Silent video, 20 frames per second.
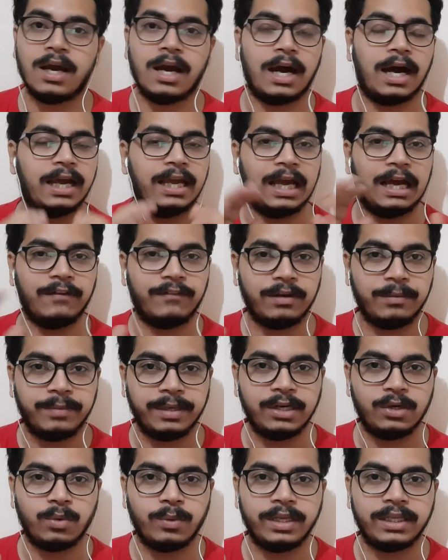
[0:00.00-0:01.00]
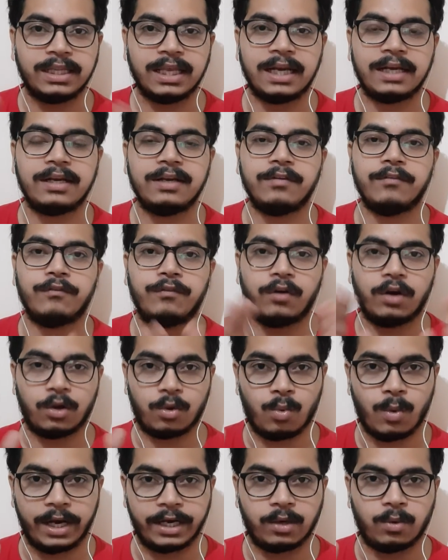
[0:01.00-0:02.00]
I haven't been doing that for
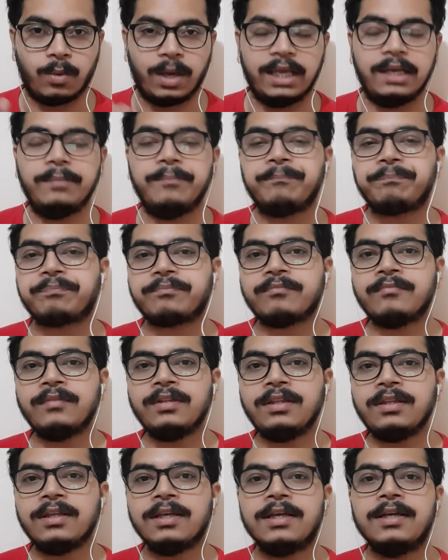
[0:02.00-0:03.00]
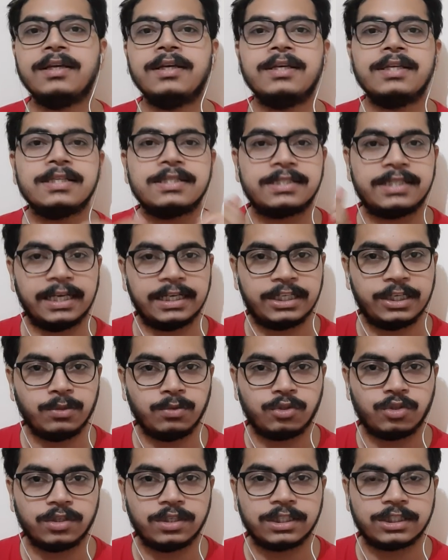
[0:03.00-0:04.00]
quite a while. Stay
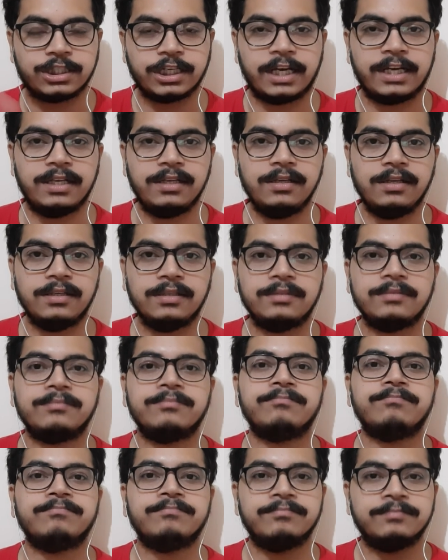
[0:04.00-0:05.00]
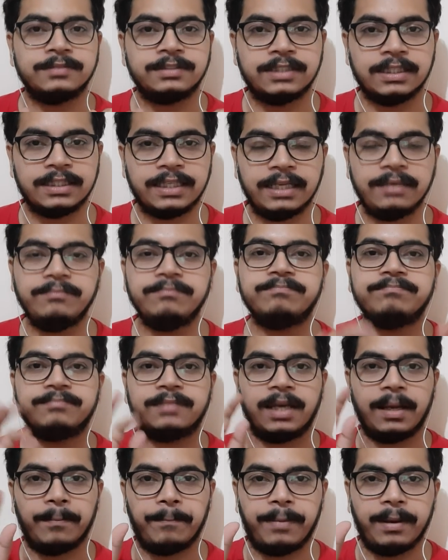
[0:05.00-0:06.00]
tuned to this channel. Till then,
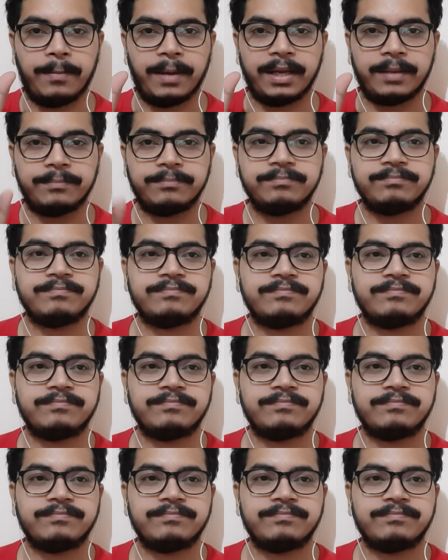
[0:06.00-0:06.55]
bye bye.